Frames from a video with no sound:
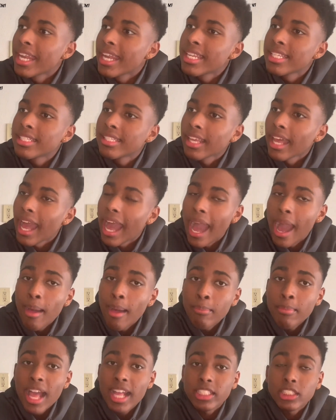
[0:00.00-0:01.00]
honest,
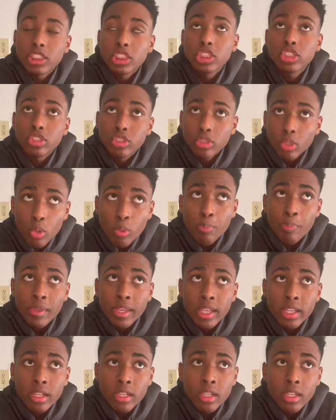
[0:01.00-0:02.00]
I'm not
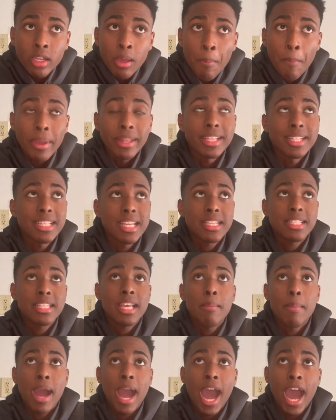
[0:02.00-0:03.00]
stupid, but at the same
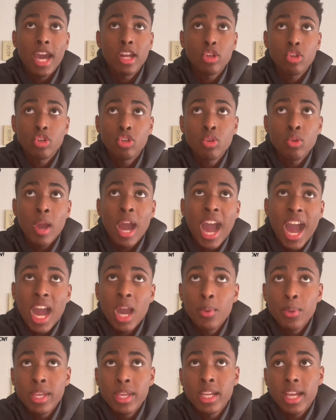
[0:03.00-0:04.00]
time, I don't know
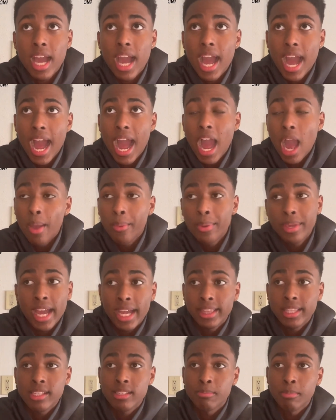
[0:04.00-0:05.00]
how he
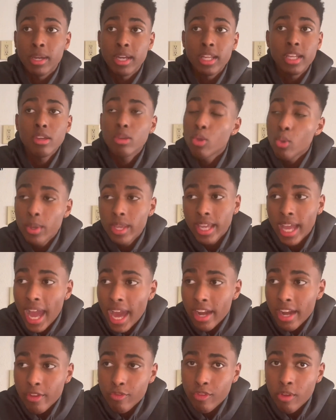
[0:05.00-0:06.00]
got this money, who he
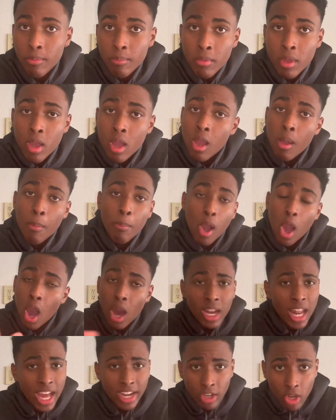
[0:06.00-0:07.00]
got it from. But
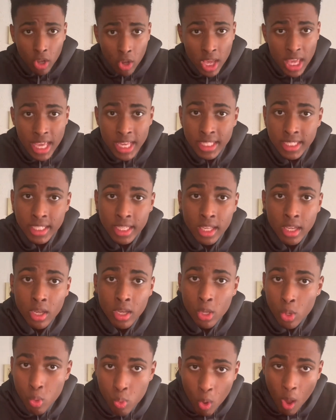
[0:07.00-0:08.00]
all I know is,
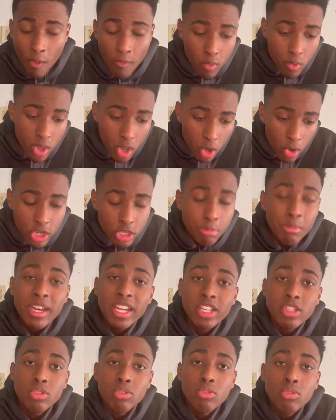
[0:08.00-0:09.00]
whoever we owe this
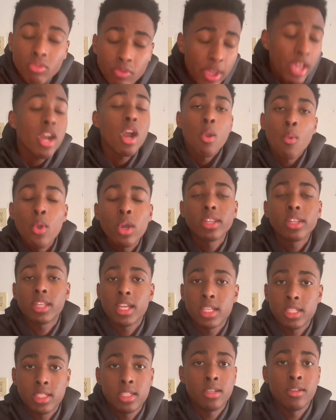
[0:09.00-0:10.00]
money to, they gonna
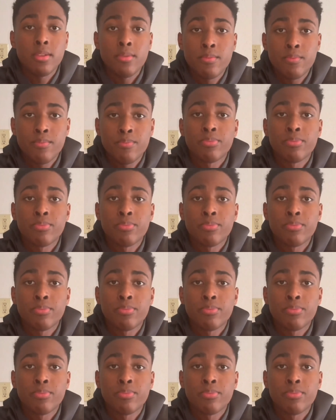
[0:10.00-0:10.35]
want that shit.